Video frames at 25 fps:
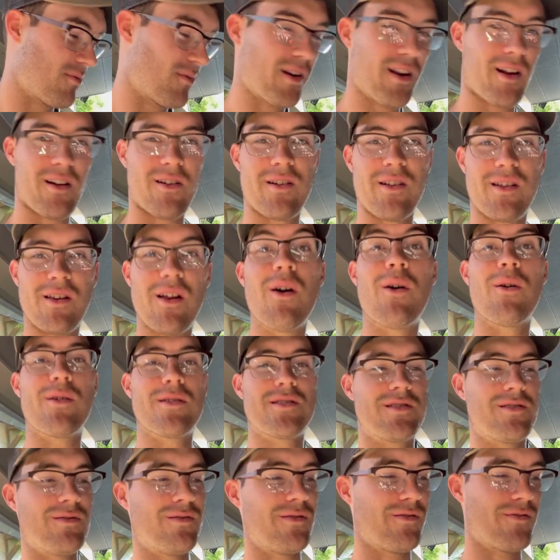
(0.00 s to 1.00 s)
what I already know
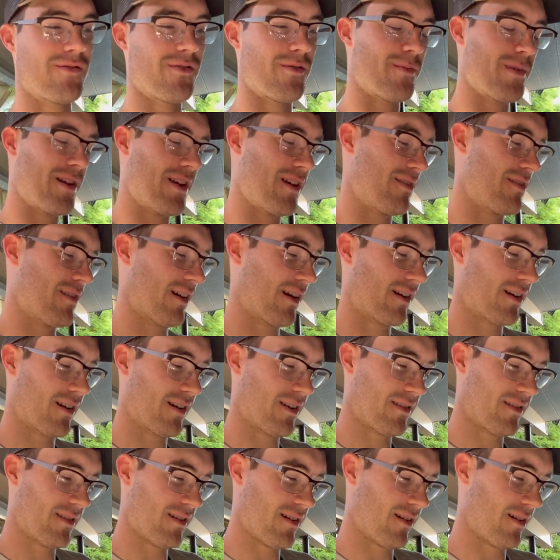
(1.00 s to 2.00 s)
it's doing for me, that kind
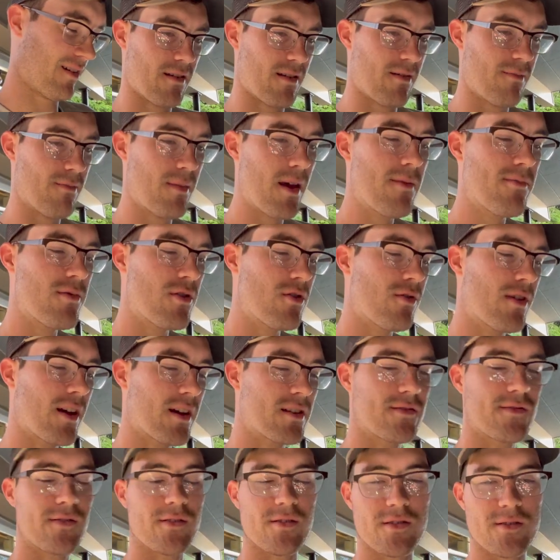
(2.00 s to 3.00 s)
of thing. And maybe you
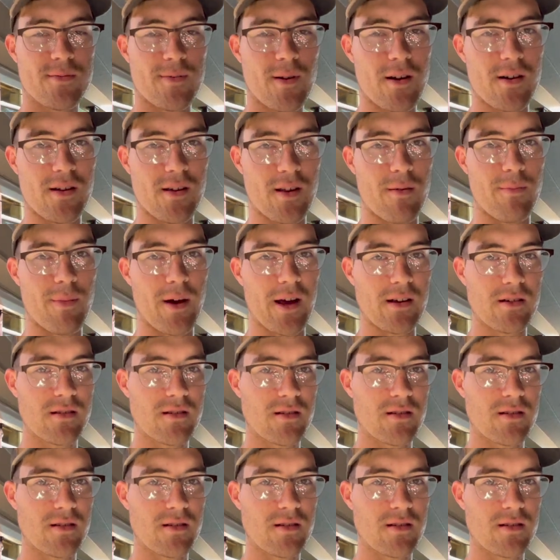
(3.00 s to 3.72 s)
guys feel inspired to get a bike